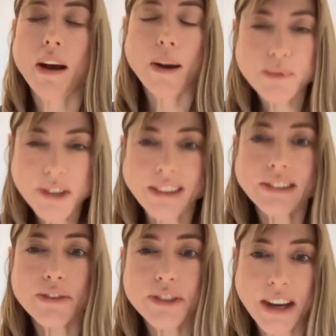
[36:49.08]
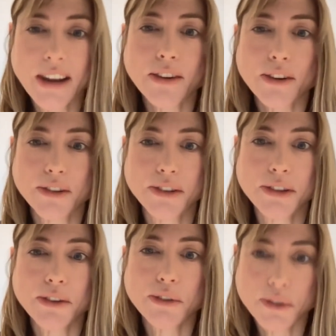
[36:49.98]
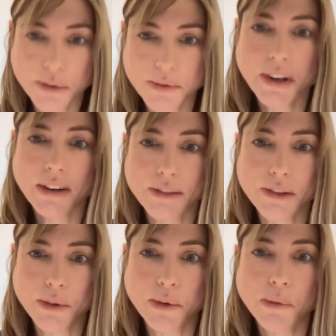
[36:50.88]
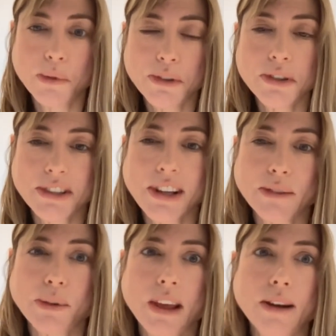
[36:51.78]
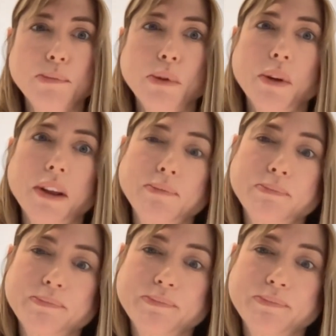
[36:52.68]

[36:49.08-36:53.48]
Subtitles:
objective standards to discuss with that employee.